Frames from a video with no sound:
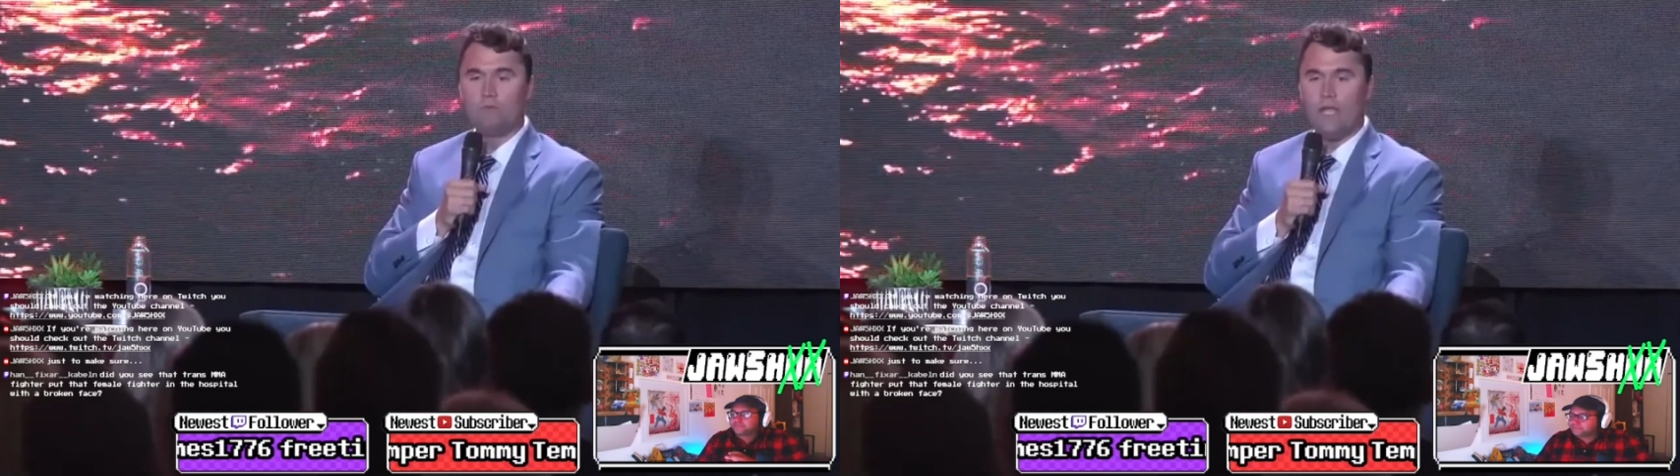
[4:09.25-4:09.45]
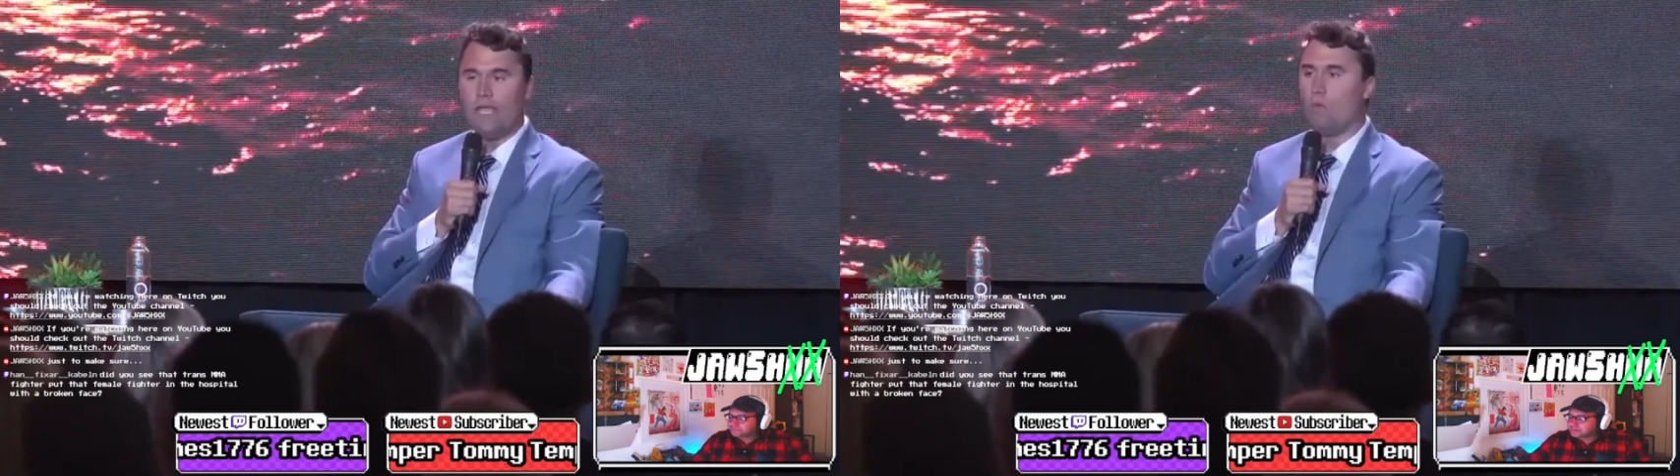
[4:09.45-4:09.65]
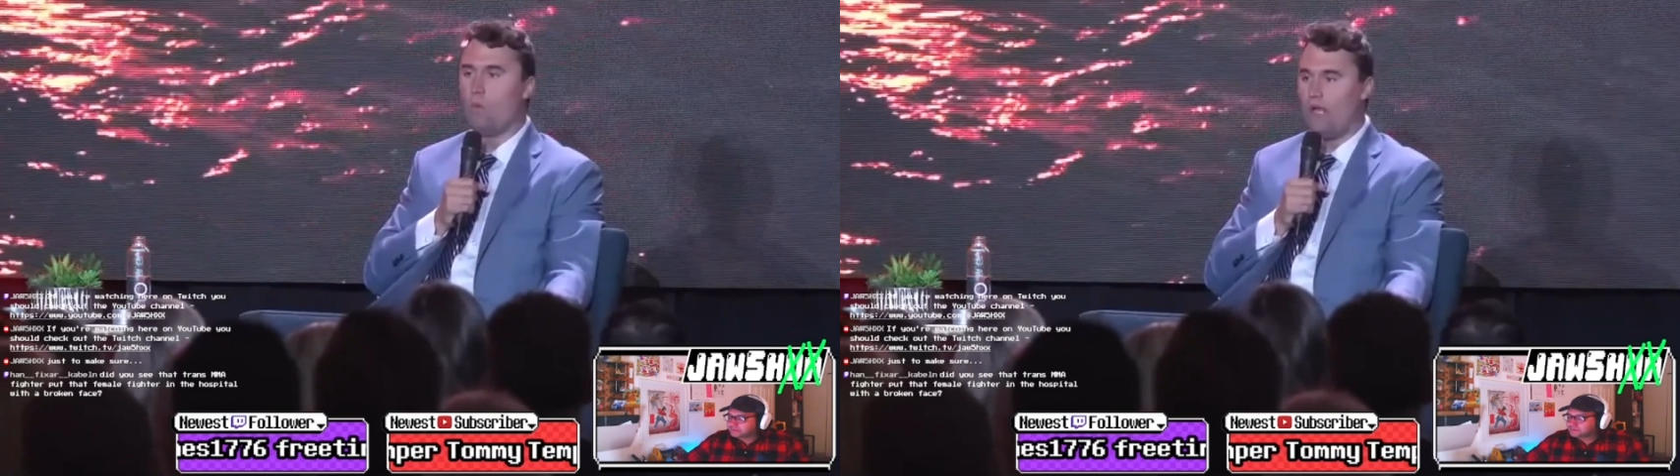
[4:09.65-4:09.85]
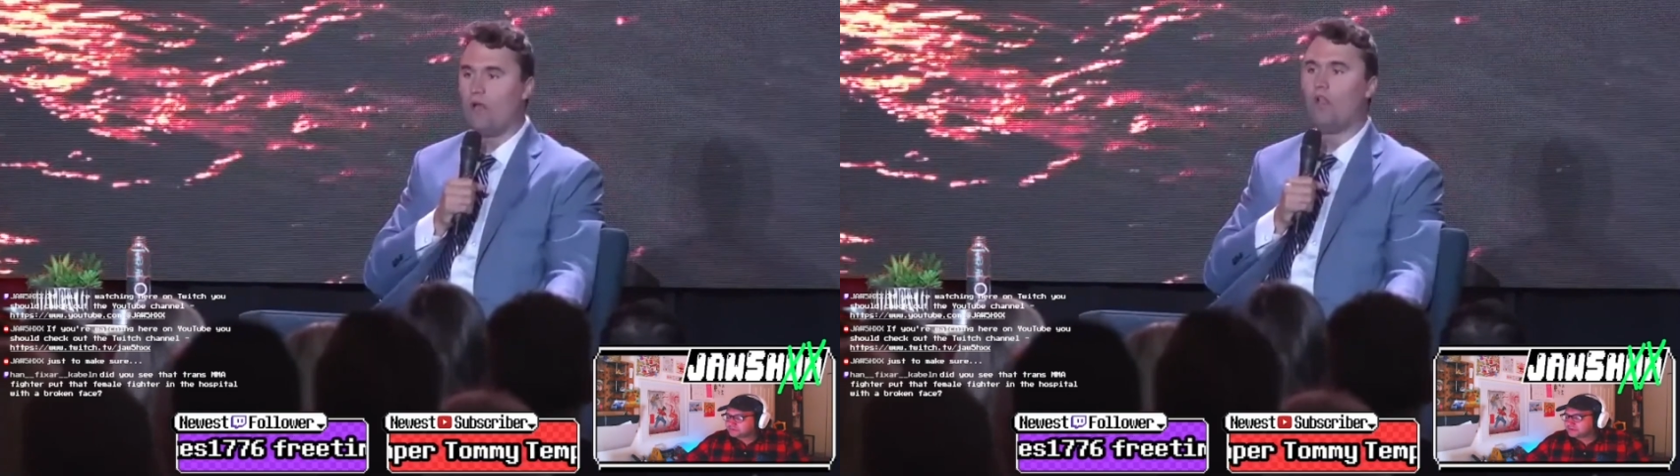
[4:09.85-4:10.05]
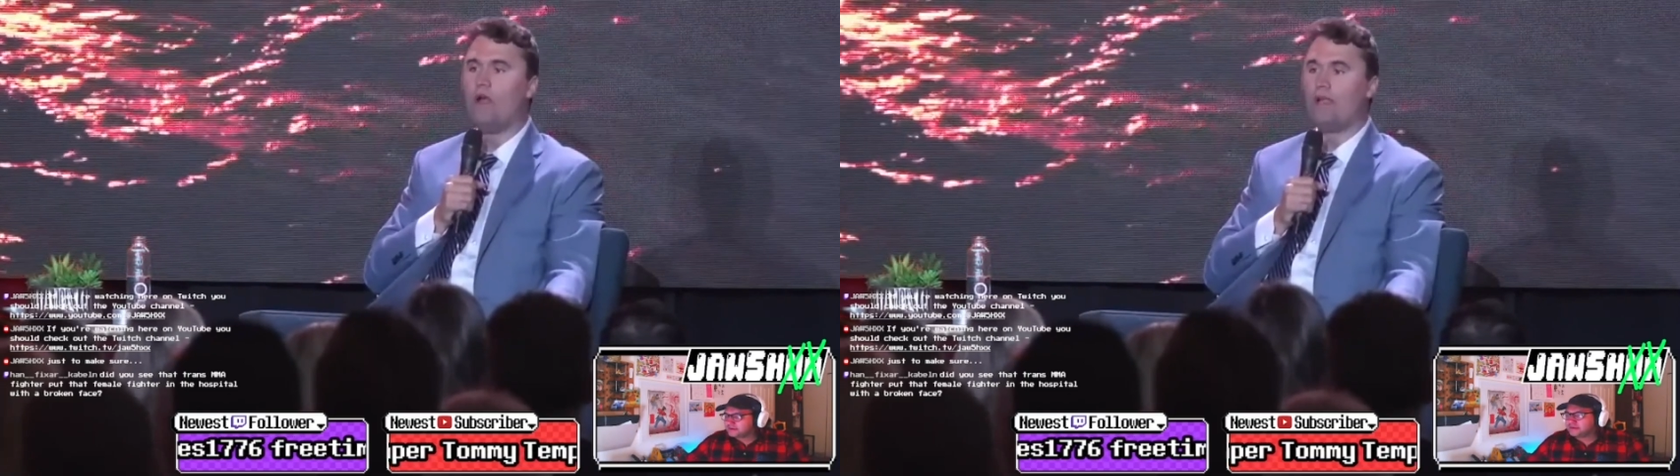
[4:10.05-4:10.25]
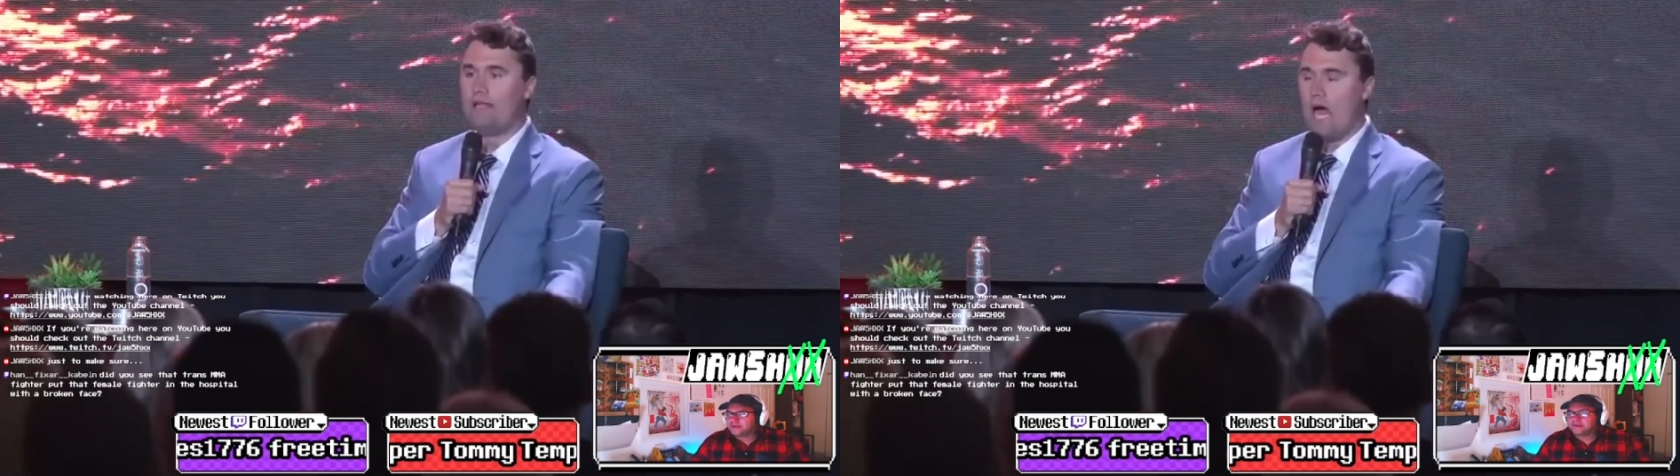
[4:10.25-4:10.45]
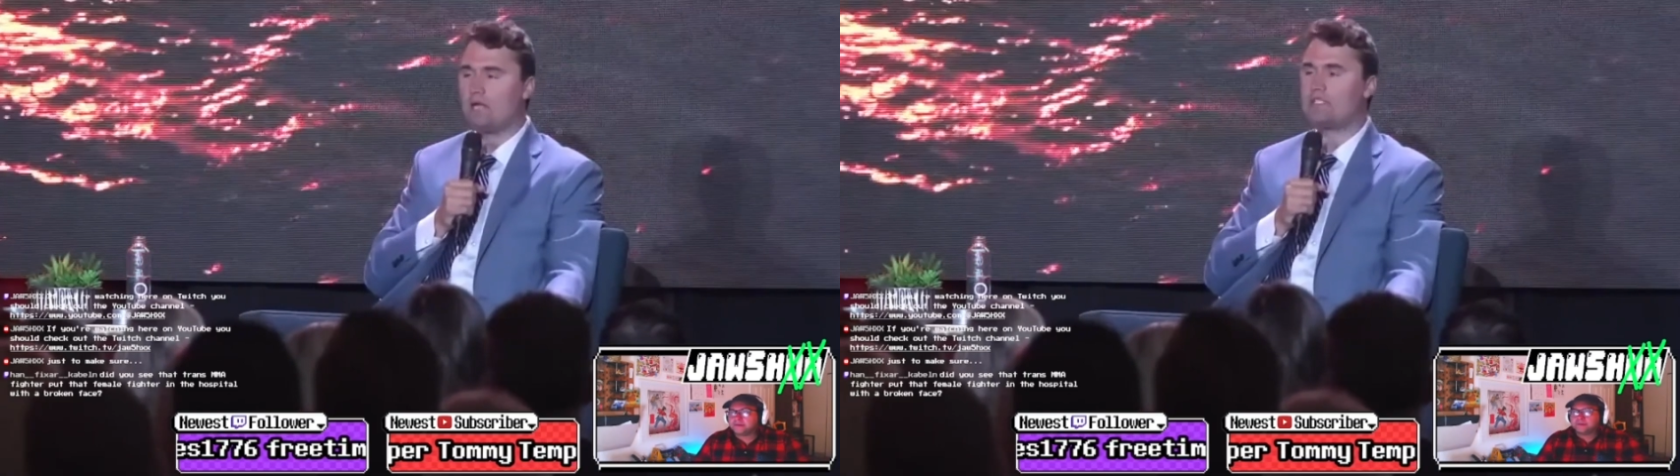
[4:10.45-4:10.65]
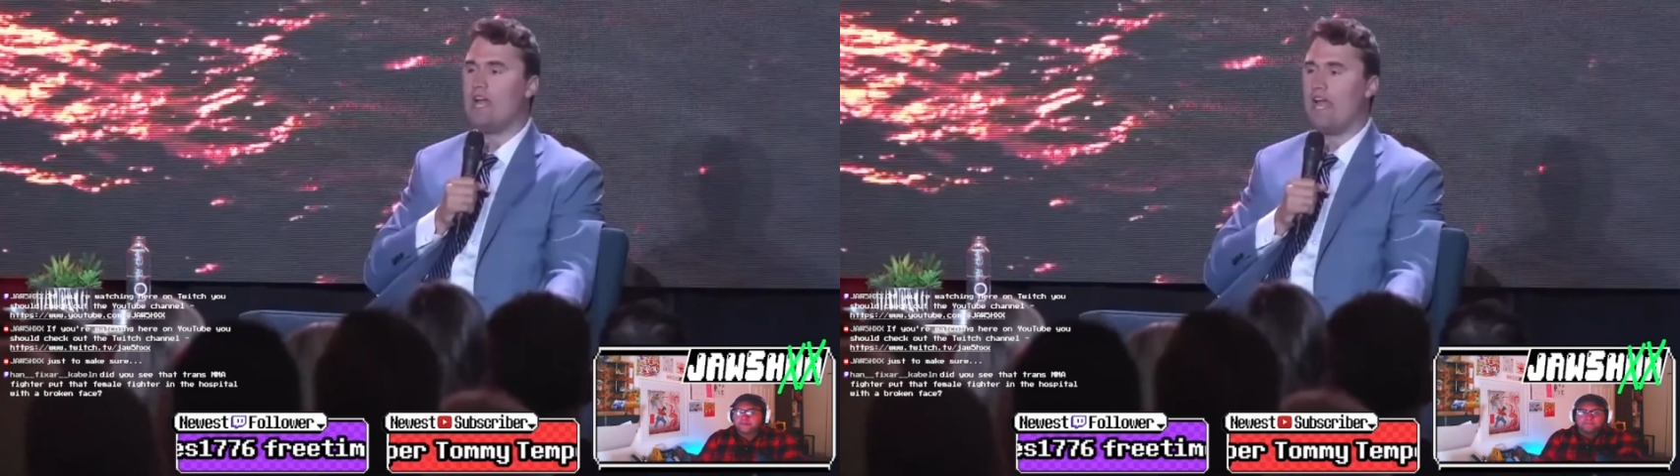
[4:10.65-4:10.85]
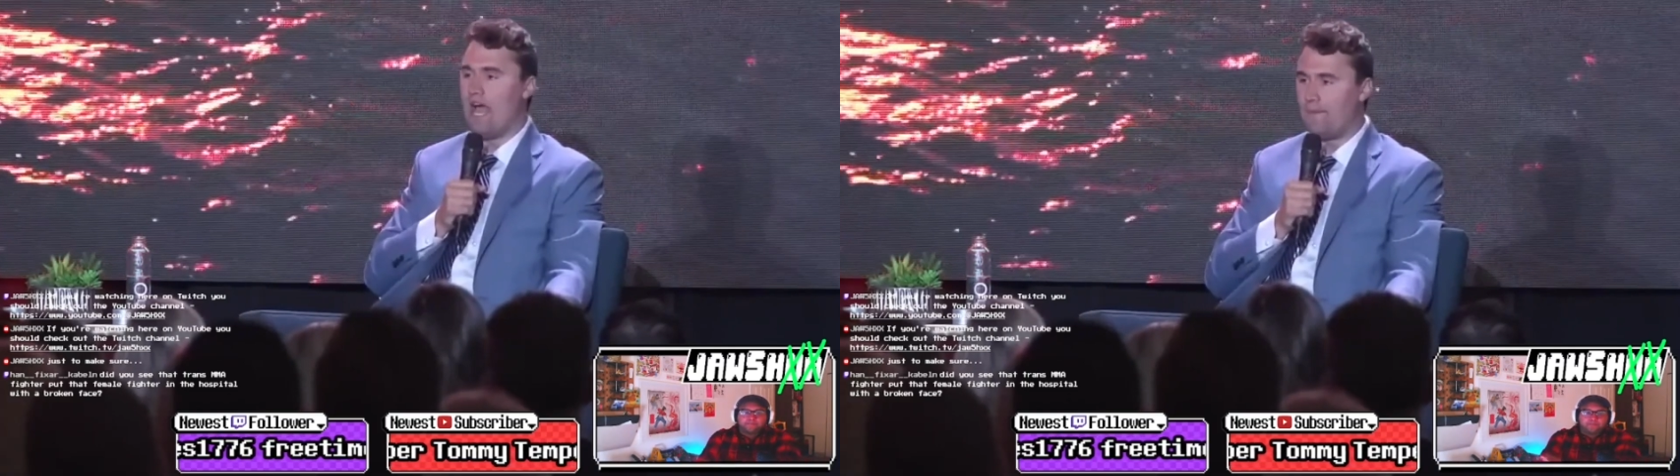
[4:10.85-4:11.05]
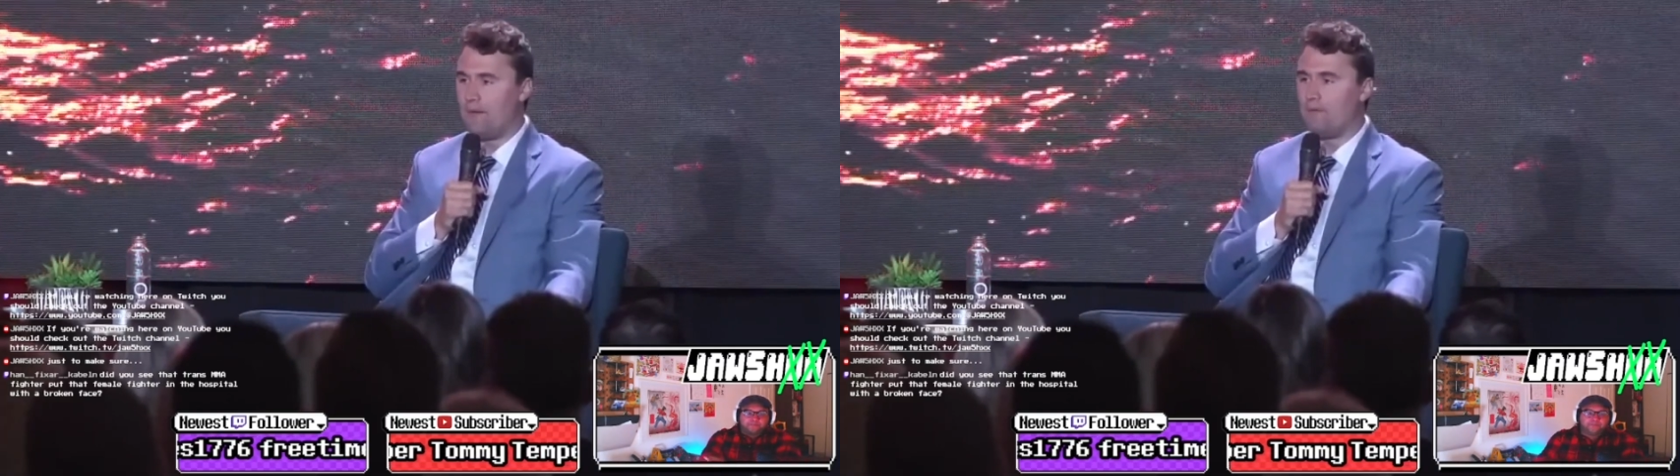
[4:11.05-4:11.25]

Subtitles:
It will not happen.